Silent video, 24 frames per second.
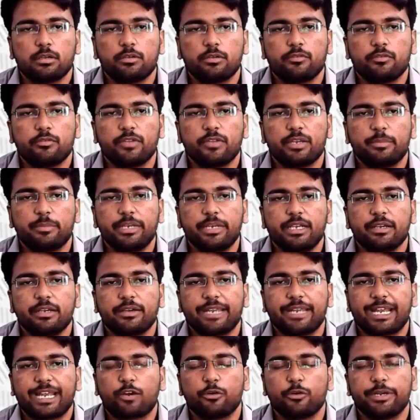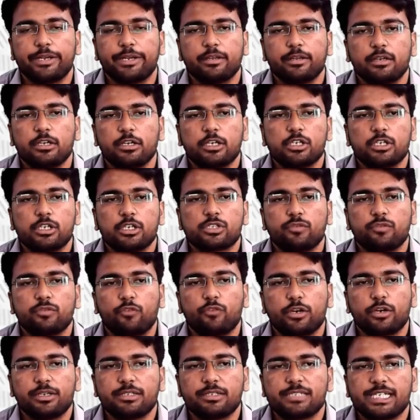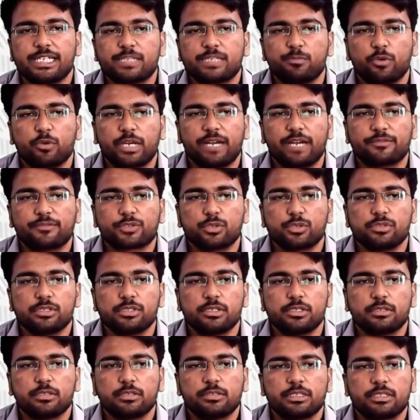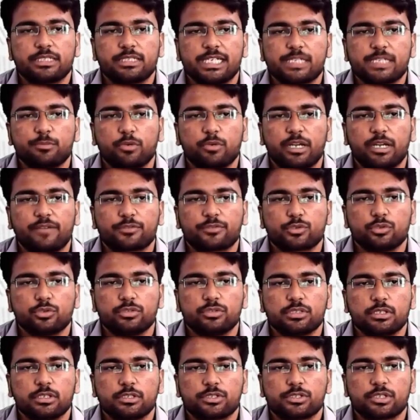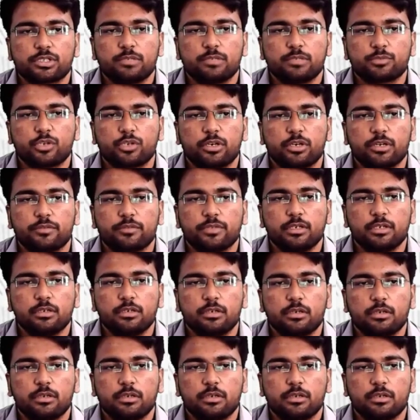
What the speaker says: will be recorded. So what the seismograph shows? The seismograph shows some sort of the